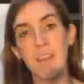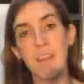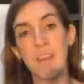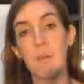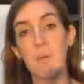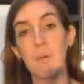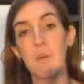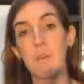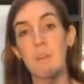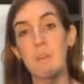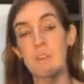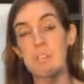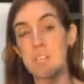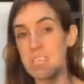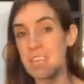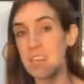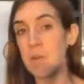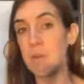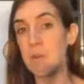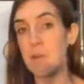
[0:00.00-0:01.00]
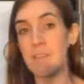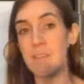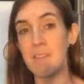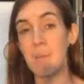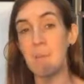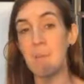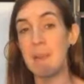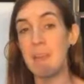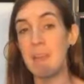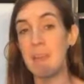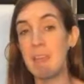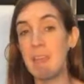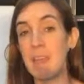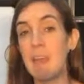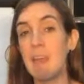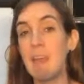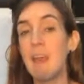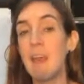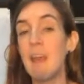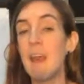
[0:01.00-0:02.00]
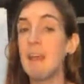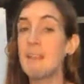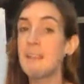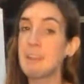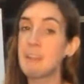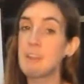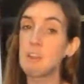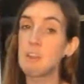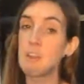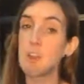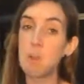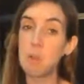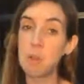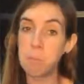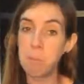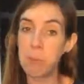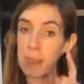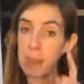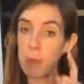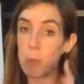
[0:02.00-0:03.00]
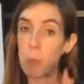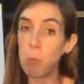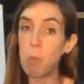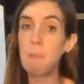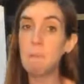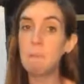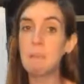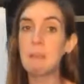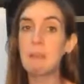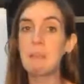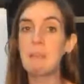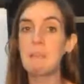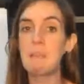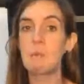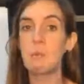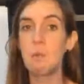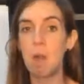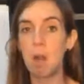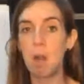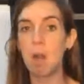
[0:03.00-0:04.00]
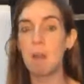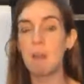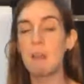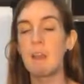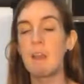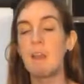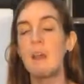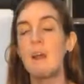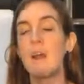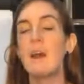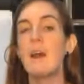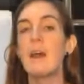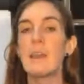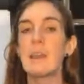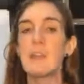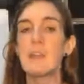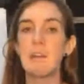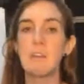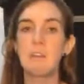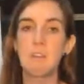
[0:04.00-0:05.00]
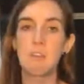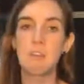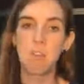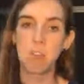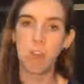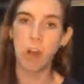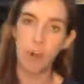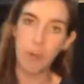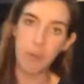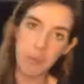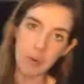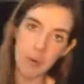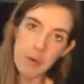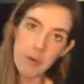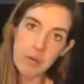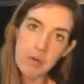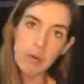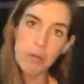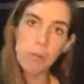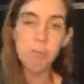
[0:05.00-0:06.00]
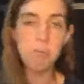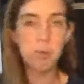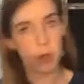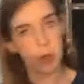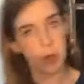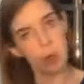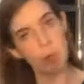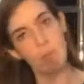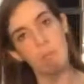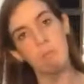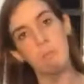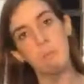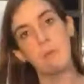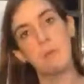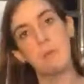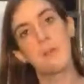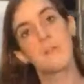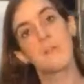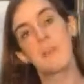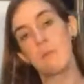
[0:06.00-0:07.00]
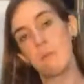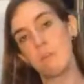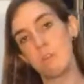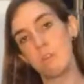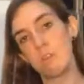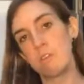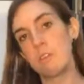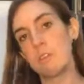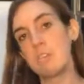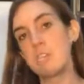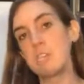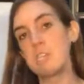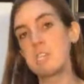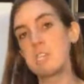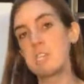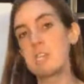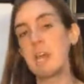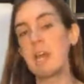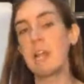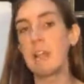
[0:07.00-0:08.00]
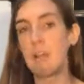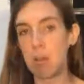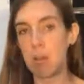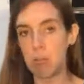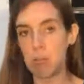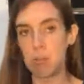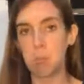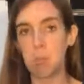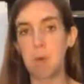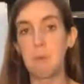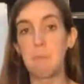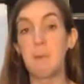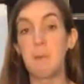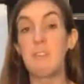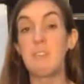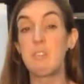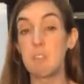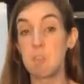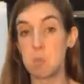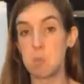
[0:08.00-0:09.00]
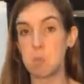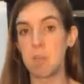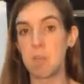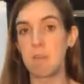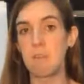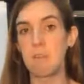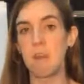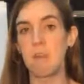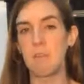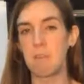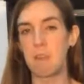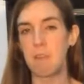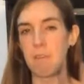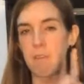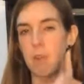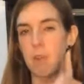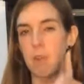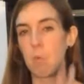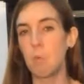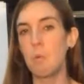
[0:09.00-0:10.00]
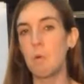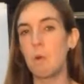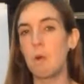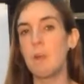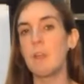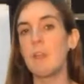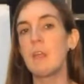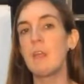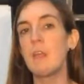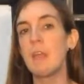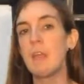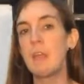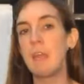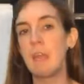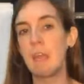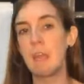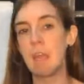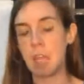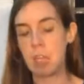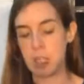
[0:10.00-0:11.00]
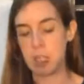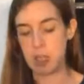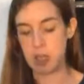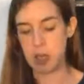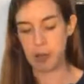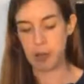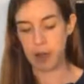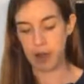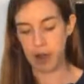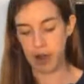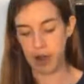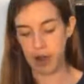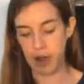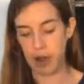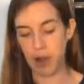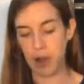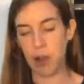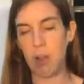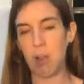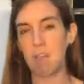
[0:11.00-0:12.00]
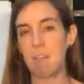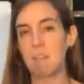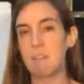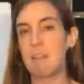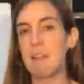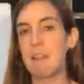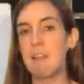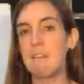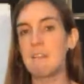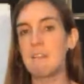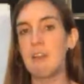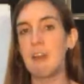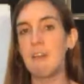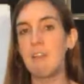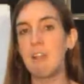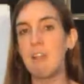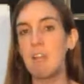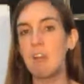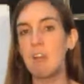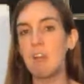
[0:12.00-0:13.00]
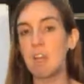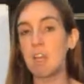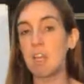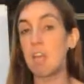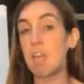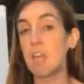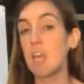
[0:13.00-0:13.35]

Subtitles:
it was achievement assembly and they could only pick one piece of work, I had lots of grumbles and moans because they wanted to share lots of work, but unfortunately we don't have time, so they've got one each per class. So let's have a look.